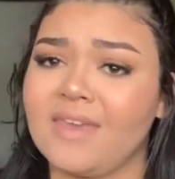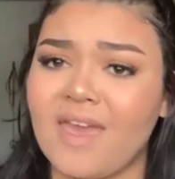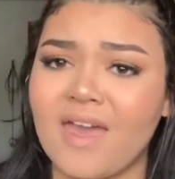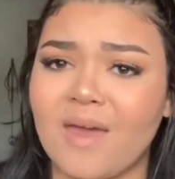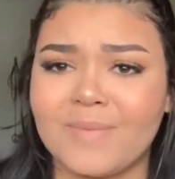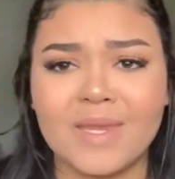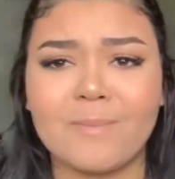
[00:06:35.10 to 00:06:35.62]

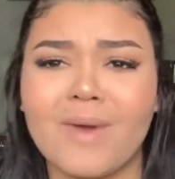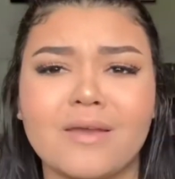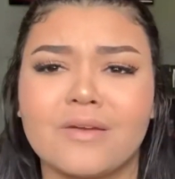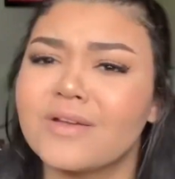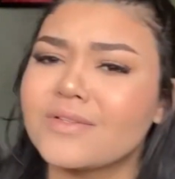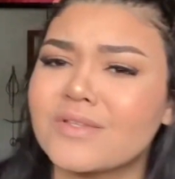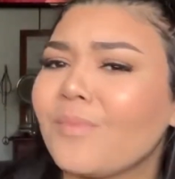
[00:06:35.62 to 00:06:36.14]
Yeah, me and my
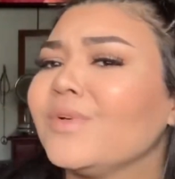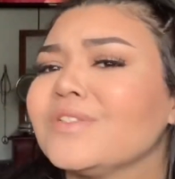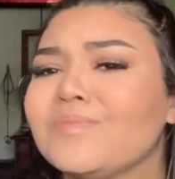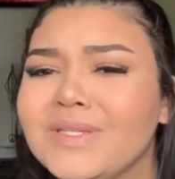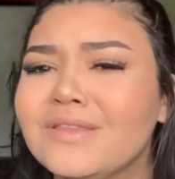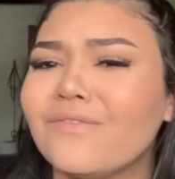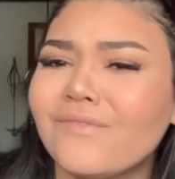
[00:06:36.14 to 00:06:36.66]
girls almost
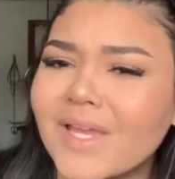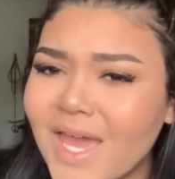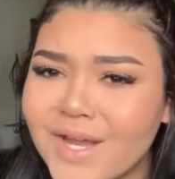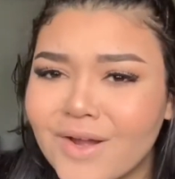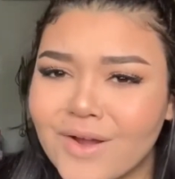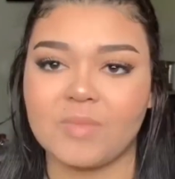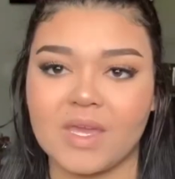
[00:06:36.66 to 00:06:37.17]
beat the fuck
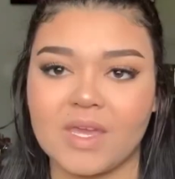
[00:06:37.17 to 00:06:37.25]
out of her.